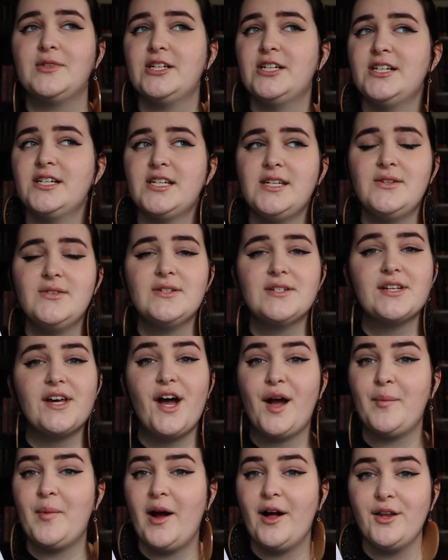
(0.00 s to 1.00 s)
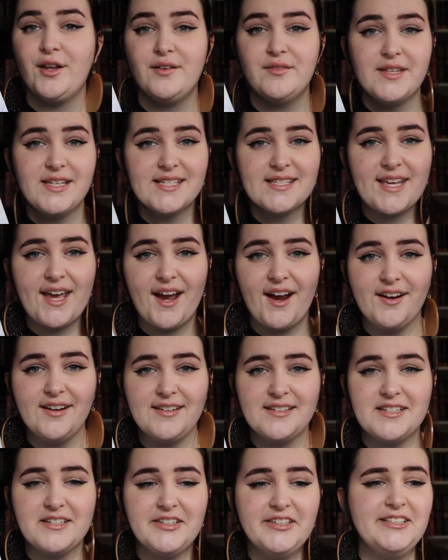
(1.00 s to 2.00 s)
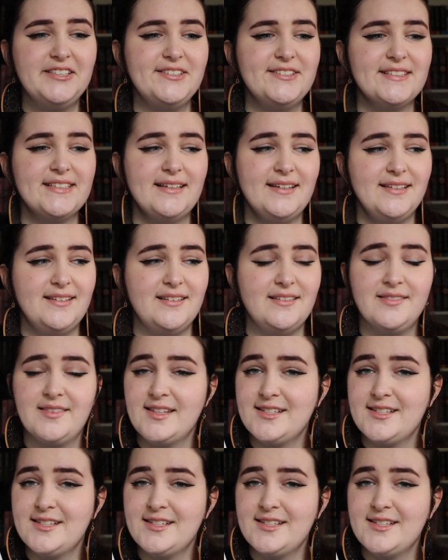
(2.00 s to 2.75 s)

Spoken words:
They're a cute time. I love these characters and